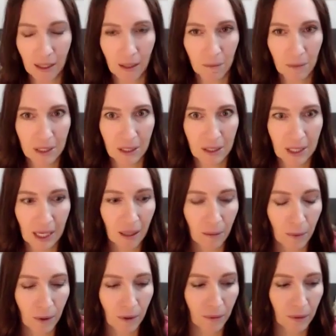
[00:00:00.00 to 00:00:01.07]
going to be
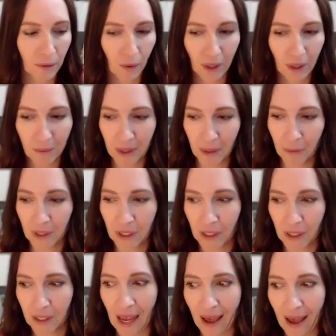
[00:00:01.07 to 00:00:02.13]
sustainable, we want to be able to
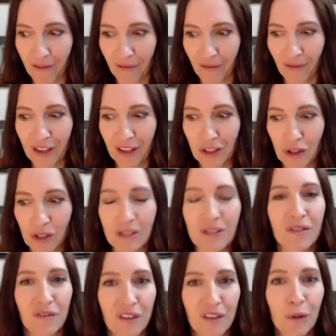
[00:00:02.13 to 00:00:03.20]
have it
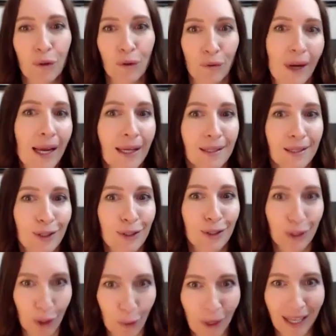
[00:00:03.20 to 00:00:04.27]
just feel great to
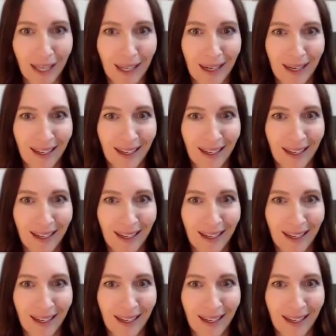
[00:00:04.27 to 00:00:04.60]
do it.